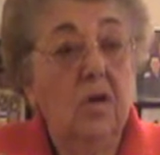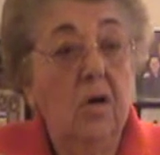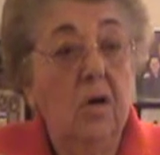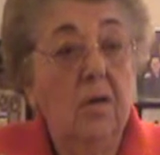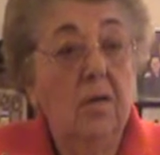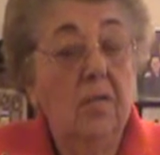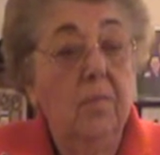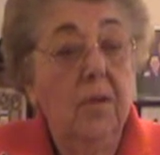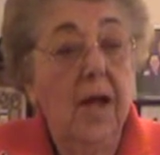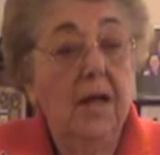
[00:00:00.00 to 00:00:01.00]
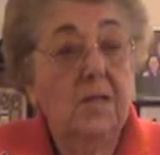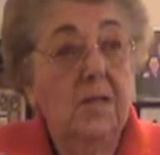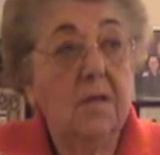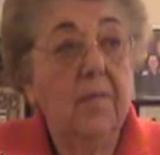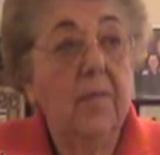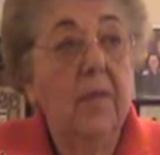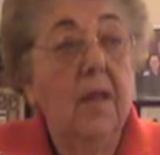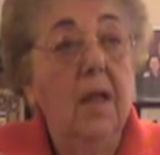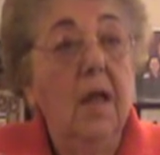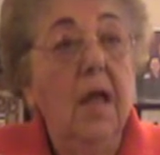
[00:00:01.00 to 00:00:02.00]
hall plaza
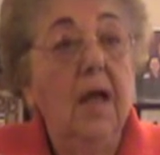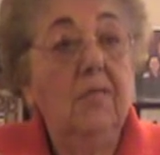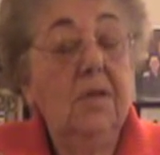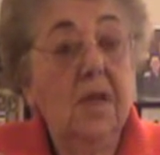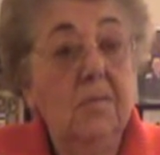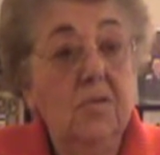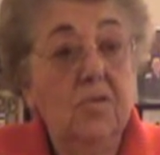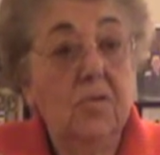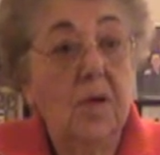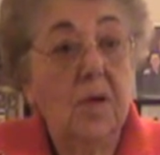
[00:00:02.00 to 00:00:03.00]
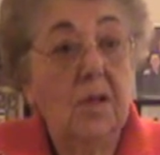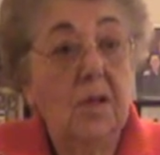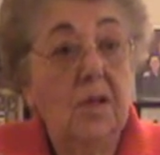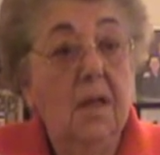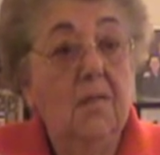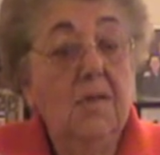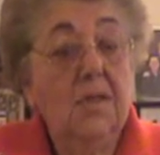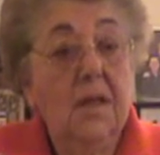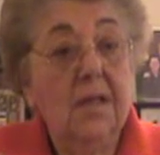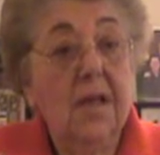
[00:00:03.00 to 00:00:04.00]
and we demonstrated, and we
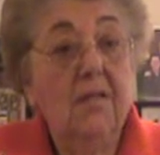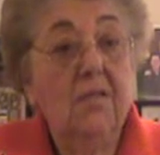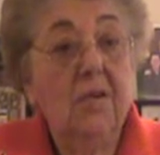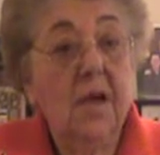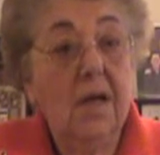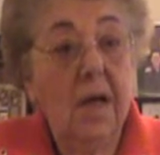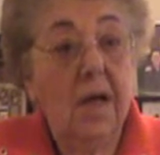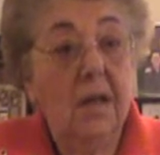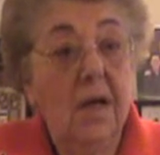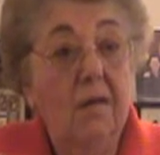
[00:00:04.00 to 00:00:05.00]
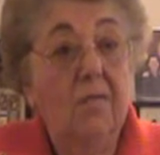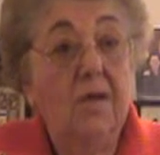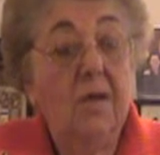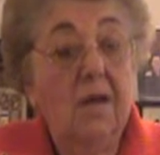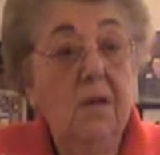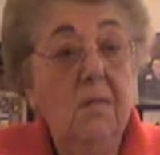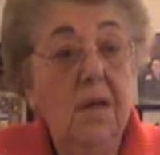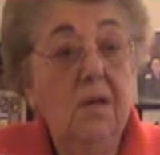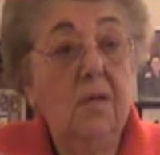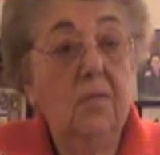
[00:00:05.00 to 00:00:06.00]
said never again, and we really
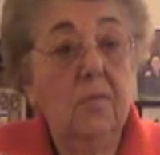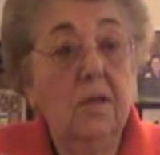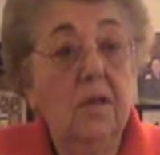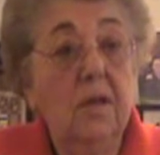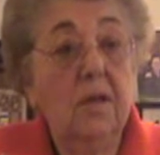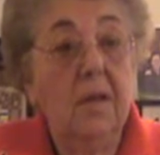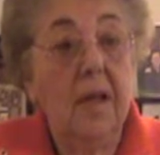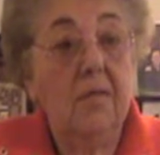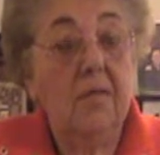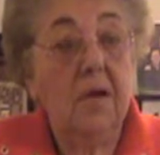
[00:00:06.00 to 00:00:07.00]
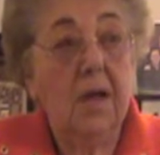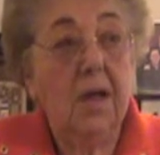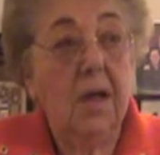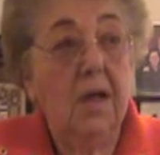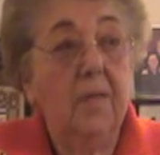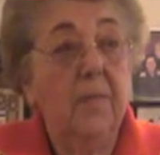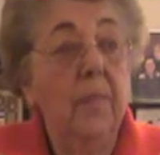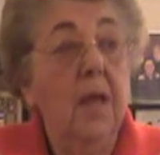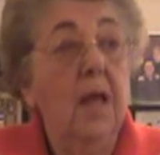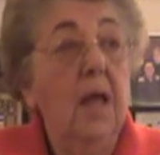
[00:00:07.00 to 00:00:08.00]
meant the word never again.
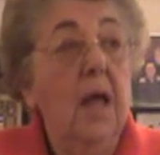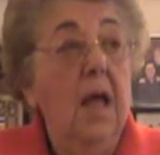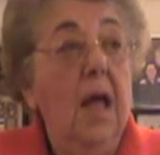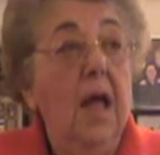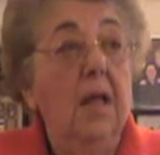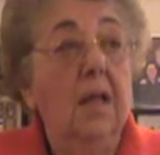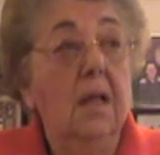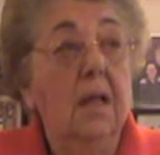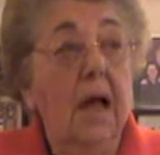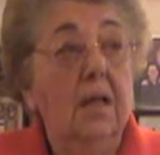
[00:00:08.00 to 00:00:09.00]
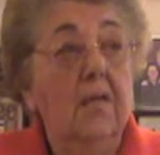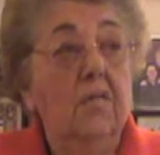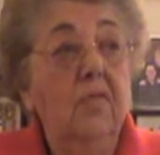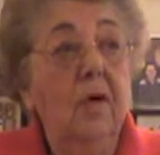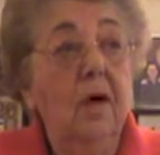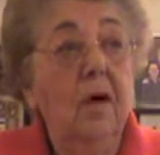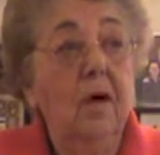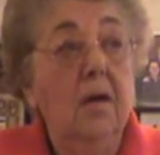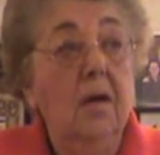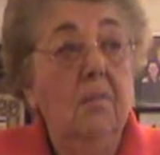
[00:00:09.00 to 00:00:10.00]
And a lot
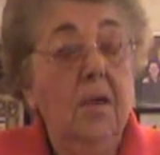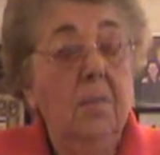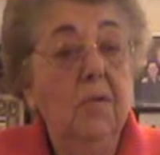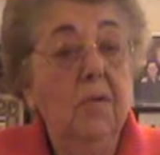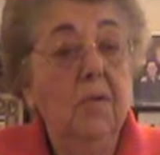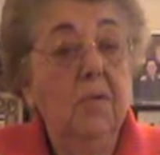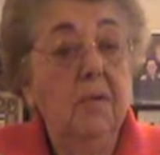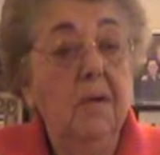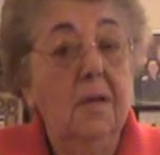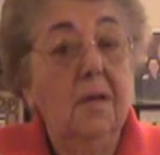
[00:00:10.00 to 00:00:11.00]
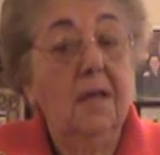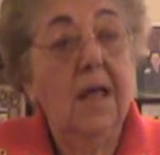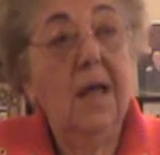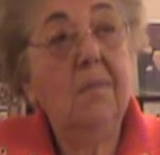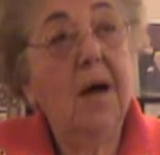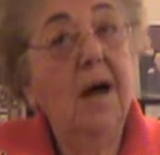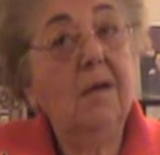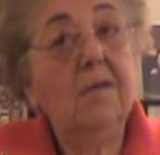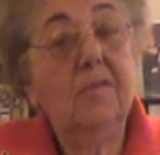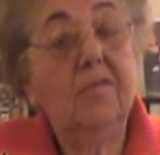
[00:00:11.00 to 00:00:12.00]
of people came
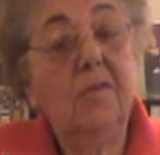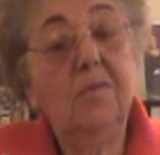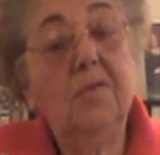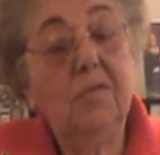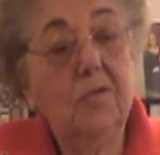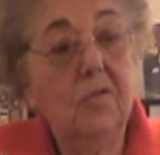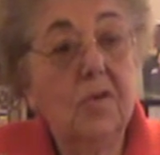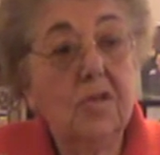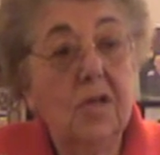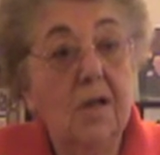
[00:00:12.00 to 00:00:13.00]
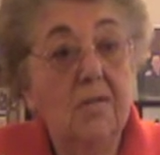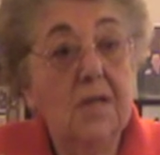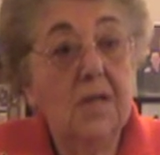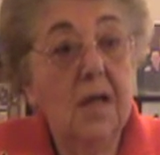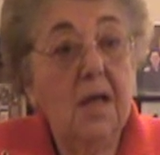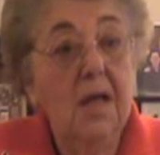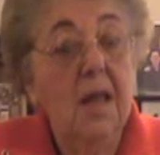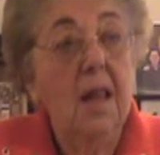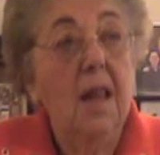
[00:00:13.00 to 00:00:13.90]
out from the woodwork, shall we say,